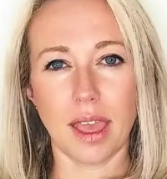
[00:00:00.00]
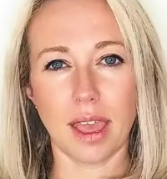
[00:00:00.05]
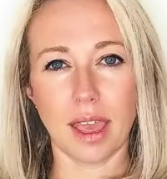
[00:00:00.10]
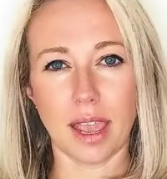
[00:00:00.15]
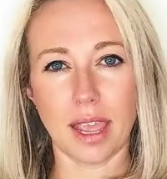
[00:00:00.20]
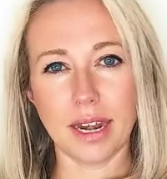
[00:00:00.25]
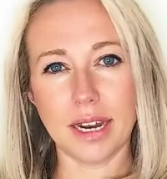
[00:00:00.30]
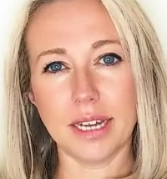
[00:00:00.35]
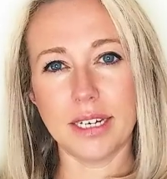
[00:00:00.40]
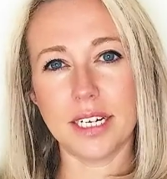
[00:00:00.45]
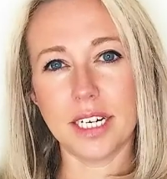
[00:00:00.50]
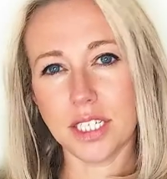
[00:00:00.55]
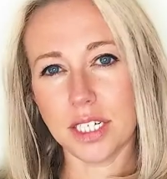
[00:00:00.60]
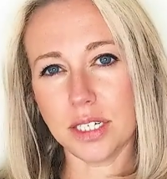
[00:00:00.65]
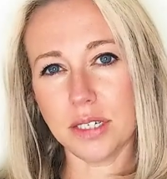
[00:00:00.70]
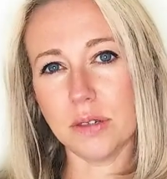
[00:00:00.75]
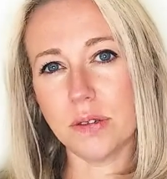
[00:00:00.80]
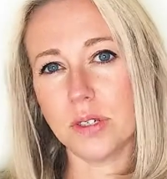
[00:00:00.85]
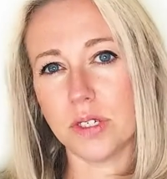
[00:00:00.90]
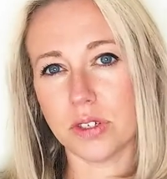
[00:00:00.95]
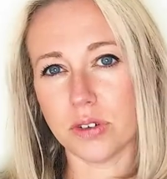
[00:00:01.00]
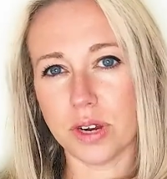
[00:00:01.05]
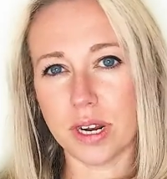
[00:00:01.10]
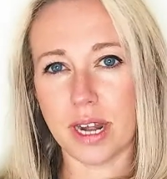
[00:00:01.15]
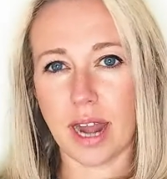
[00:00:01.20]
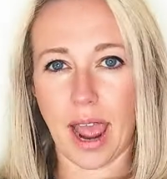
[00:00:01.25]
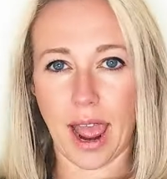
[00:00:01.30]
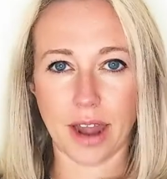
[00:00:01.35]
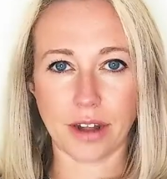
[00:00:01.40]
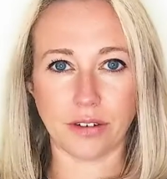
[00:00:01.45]
In addition to
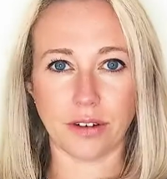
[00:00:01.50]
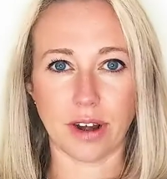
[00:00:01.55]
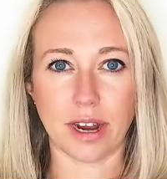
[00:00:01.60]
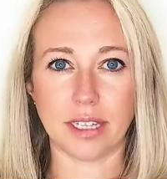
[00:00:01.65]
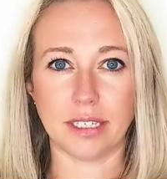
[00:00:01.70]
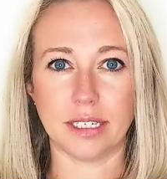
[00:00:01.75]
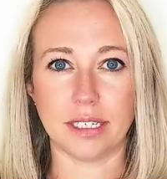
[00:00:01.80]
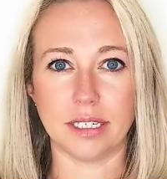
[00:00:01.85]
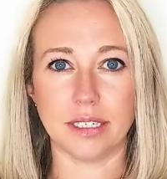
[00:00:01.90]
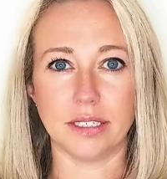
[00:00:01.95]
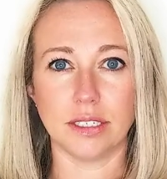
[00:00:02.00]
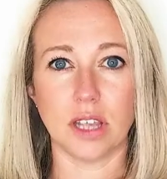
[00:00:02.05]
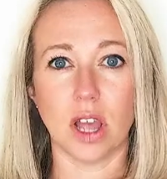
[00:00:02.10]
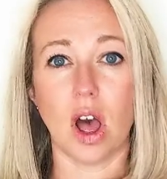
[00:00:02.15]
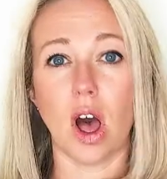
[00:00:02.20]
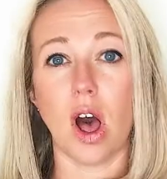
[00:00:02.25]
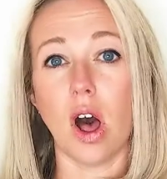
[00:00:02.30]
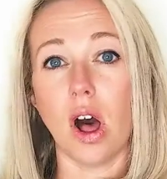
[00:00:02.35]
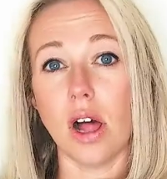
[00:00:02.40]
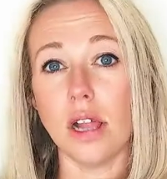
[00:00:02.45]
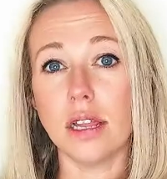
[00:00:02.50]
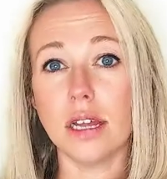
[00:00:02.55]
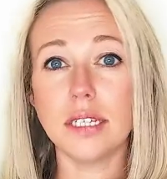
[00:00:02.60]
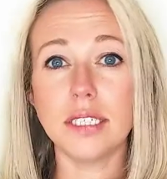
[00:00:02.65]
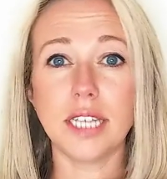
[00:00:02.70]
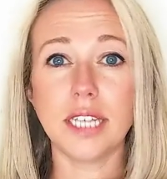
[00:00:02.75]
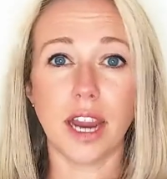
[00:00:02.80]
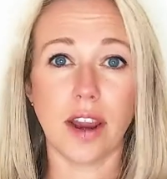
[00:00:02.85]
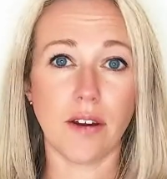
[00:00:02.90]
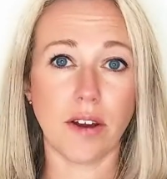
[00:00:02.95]
street addresses, all
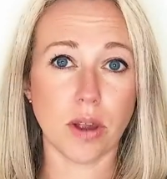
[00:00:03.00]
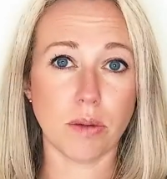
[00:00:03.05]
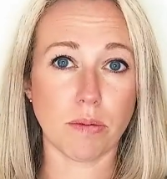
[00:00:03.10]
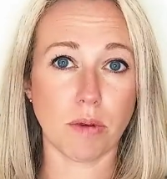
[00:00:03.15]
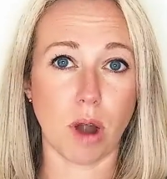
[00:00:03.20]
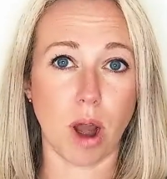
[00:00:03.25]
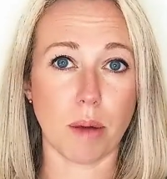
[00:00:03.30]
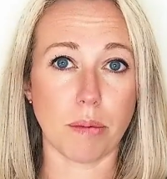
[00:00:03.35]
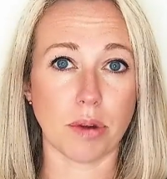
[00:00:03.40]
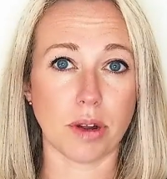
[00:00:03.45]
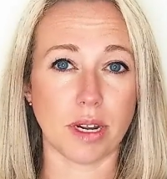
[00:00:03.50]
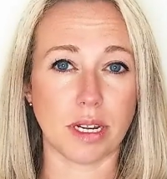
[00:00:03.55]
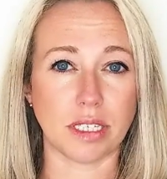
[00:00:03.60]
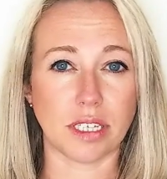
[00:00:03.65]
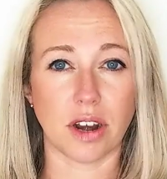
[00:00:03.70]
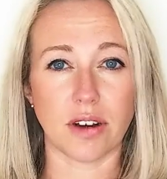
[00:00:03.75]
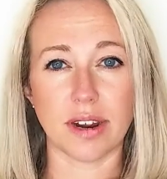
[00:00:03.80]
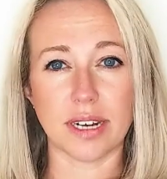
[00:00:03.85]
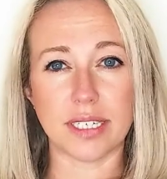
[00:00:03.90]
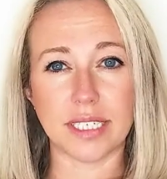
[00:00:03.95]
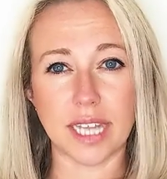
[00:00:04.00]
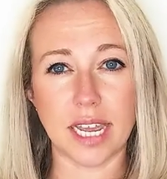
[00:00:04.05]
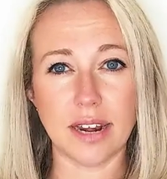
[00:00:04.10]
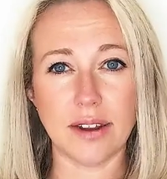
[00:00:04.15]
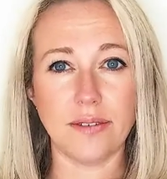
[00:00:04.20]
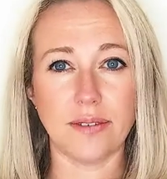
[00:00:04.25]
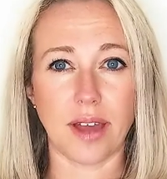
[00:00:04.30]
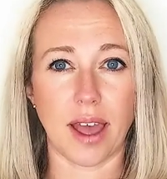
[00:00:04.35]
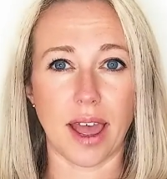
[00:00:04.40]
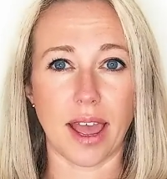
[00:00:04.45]
Ontario properties are
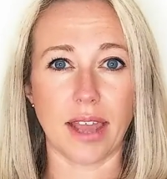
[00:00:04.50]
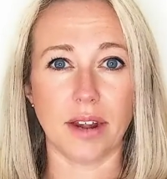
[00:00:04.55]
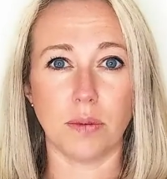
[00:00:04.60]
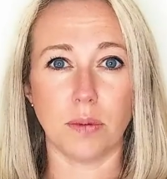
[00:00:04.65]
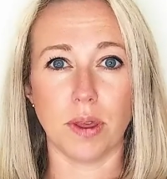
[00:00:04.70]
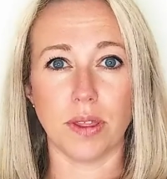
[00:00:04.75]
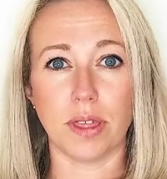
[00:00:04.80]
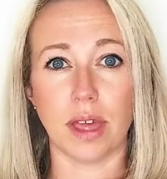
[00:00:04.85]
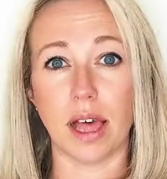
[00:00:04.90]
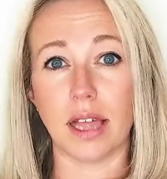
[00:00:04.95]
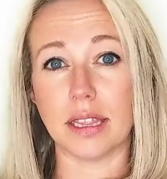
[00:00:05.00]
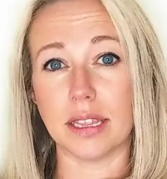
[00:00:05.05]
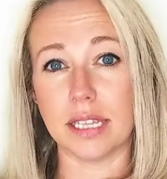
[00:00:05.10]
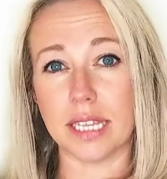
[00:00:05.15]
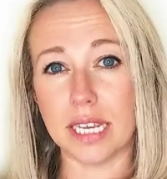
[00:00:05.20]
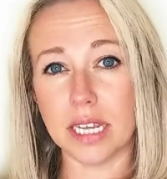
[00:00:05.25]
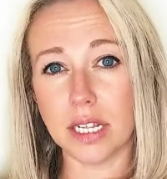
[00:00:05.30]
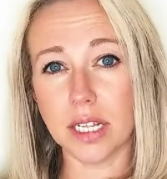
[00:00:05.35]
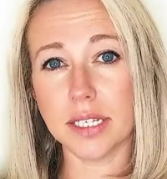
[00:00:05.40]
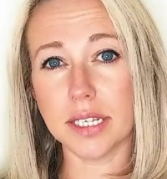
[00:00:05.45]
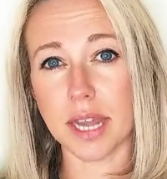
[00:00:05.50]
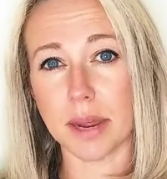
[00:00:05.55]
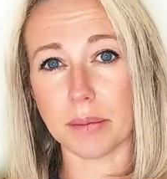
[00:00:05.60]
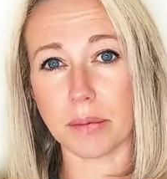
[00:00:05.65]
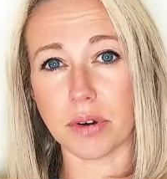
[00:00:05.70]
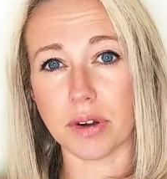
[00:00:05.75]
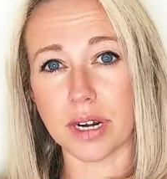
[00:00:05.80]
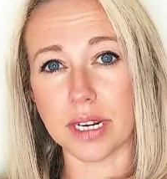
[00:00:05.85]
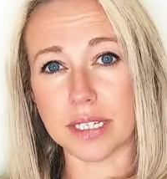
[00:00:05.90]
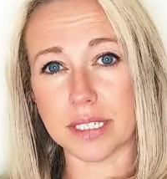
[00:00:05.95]
identified with a legal
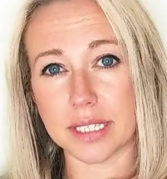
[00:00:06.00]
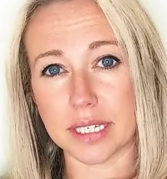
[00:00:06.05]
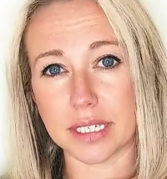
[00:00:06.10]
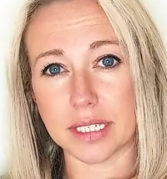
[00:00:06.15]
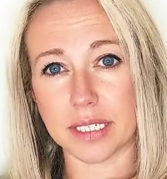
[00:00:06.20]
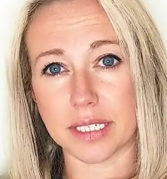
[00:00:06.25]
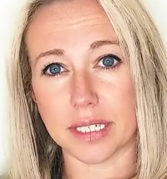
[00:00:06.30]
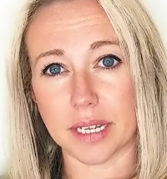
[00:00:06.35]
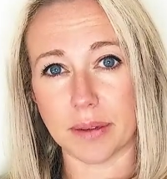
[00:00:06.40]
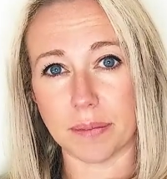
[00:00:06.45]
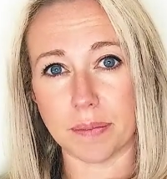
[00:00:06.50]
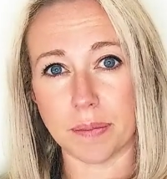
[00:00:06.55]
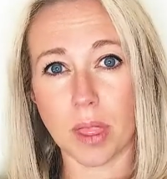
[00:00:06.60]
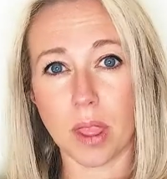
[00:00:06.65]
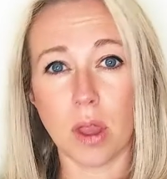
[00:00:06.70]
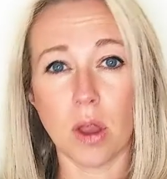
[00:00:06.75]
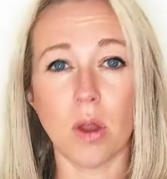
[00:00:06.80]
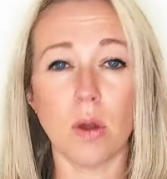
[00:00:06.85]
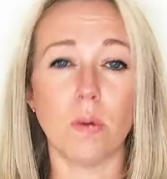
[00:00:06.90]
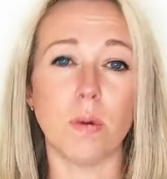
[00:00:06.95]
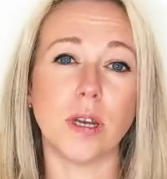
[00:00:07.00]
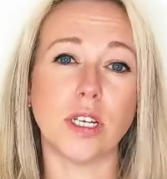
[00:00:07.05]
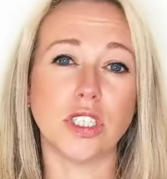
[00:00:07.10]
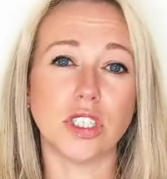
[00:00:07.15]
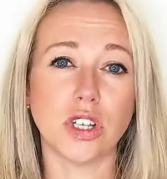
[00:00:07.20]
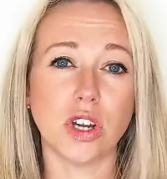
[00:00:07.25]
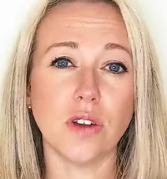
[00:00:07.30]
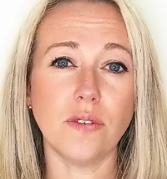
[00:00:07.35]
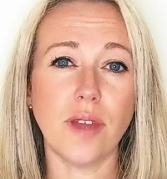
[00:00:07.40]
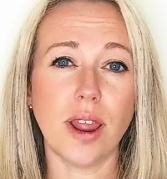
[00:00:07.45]
numbering system, which
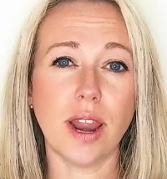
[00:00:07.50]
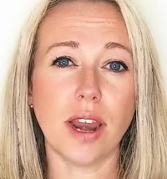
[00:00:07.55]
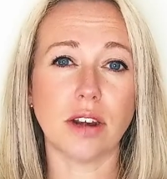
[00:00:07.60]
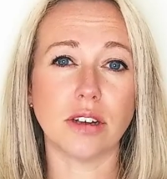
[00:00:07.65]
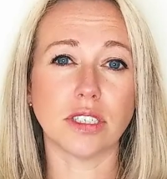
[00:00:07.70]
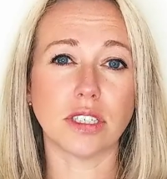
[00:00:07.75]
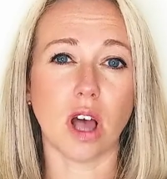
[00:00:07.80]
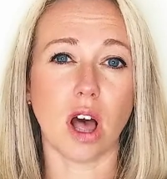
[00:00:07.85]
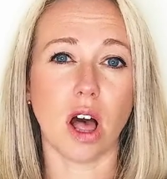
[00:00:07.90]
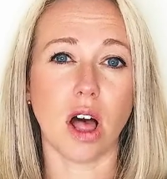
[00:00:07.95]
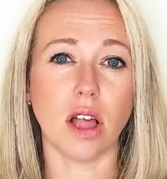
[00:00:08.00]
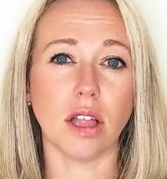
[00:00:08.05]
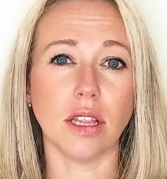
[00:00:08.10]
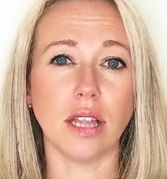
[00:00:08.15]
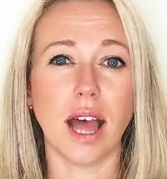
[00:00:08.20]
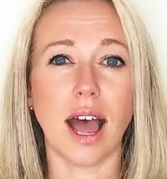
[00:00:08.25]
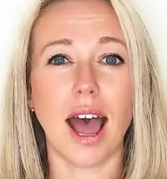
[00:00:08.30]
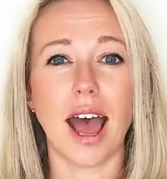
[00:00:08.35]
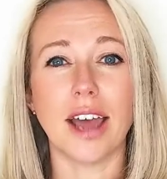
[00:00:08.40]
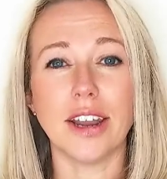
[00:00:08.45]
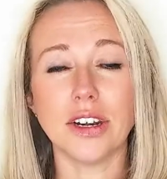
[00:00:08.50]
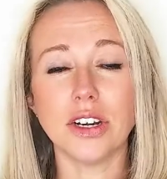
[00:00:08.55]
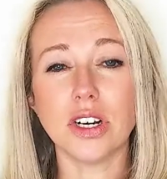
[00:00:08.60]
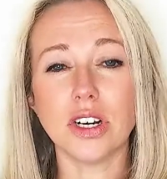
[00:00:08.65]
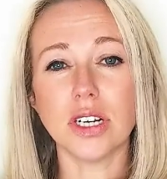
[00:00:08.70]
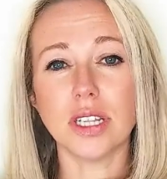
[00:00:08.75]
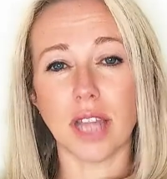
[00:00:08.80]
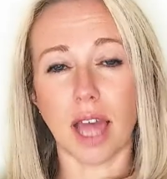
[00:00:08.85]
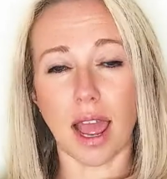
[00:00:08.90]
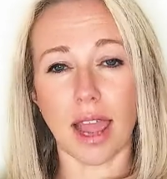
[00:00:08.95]
surveyors call
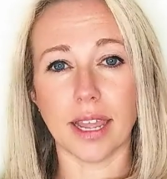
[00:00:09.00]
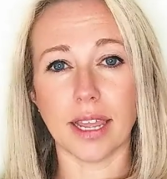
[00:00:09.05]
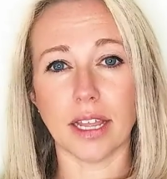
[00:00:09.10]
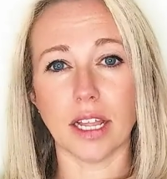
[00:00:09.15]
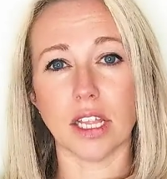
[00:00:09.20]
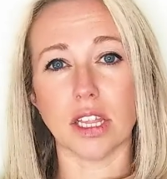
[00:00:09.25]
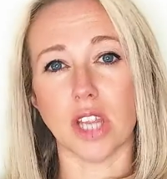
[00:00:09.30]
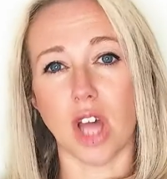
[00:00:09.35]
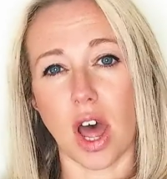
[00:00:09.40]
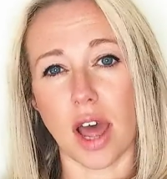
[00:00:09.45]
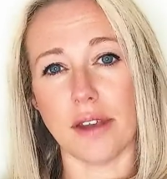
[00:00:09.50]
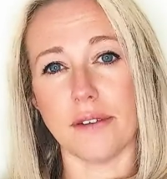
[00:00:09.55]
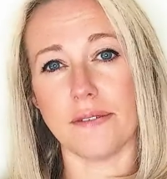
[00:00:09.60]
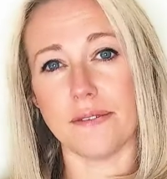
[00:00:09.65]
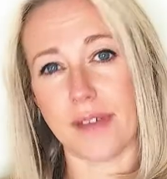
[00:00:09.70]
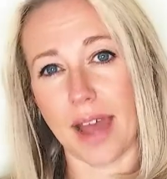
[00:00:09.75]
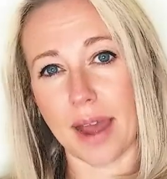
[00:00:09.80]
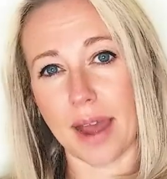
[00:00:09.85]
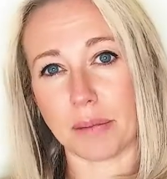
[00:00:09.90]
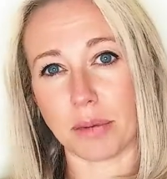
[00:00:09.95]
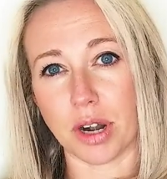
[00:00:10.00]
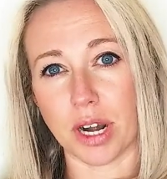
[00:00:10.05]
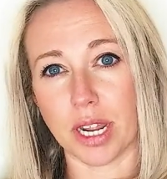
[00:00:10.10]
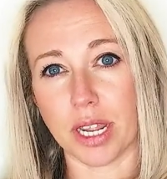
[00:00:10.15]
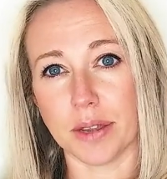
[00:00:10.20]
underlying lot fabric.